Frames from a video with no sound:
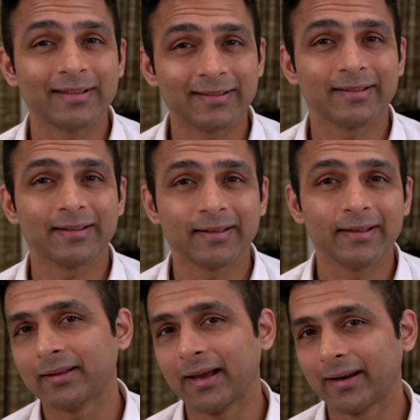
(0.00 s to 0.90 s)
is the
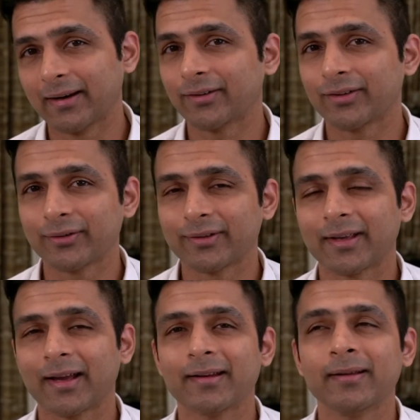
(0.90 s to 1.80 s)
key. An ultrasound
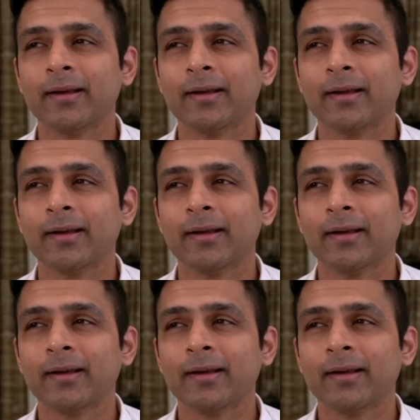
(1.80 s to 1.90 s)
scan